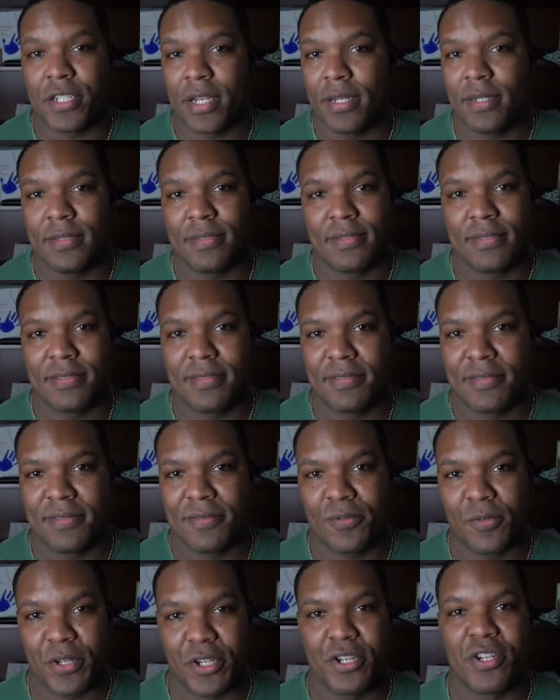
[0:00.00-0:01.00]
out
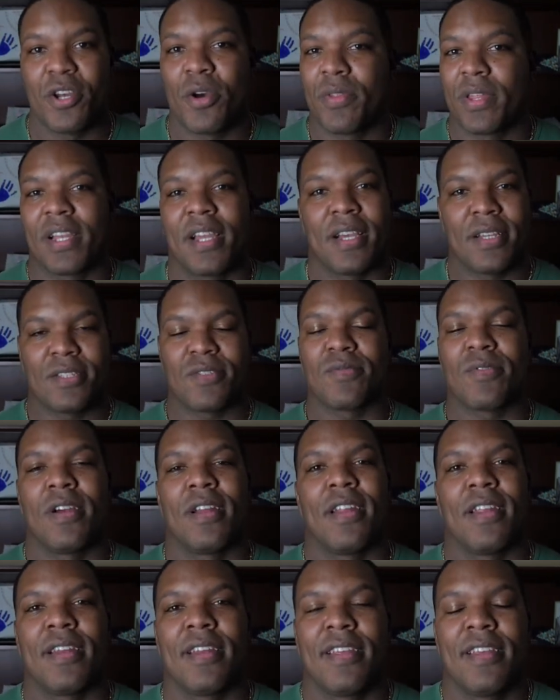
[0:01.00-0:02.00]
where the guy's
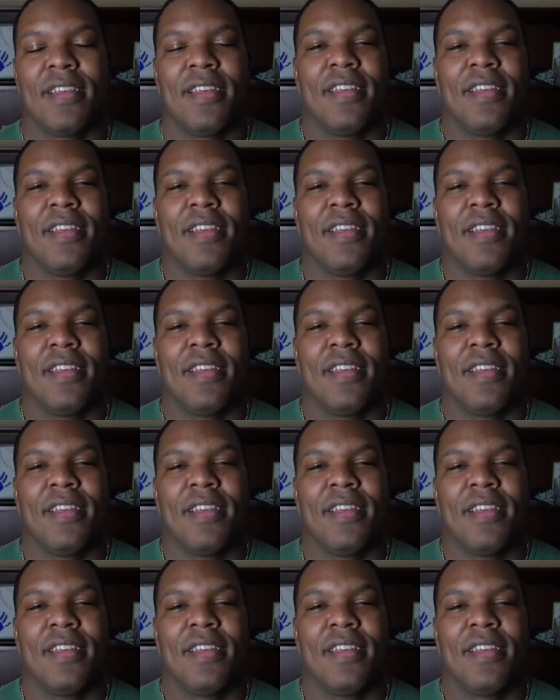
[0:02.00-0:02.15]
running